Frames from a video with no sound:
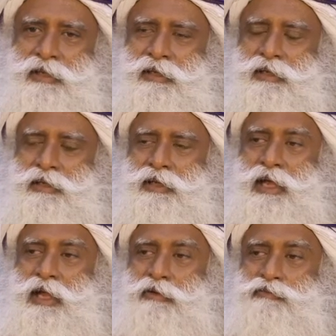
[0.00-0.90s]
done
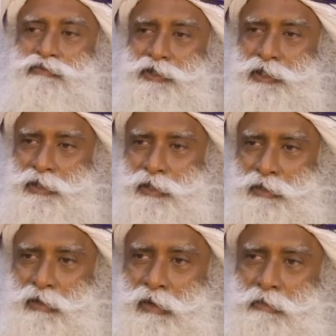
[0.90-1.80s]
out of fear
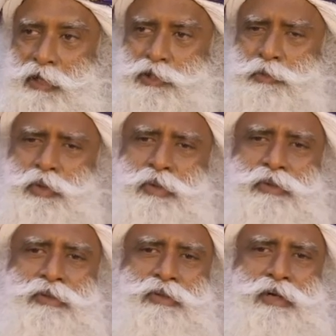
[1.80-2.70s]
or much more
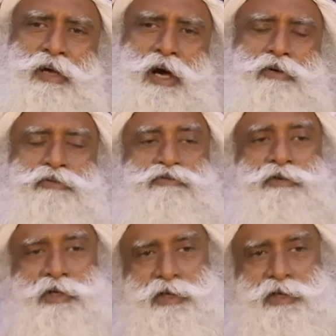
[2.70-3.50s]
out of fear,